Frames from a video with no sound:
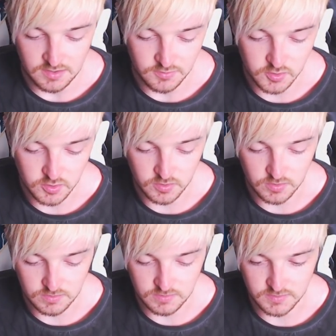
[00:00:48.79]

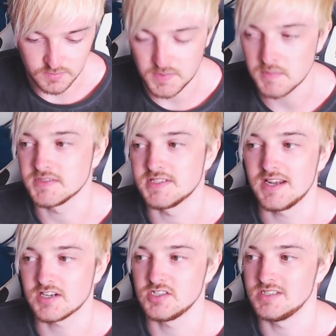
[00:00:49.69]
Though people did
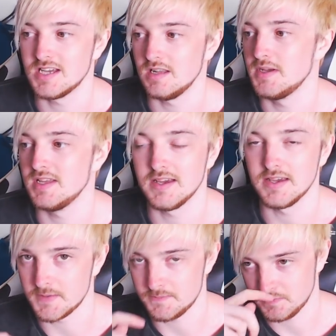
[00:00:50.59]
actually tell me, like,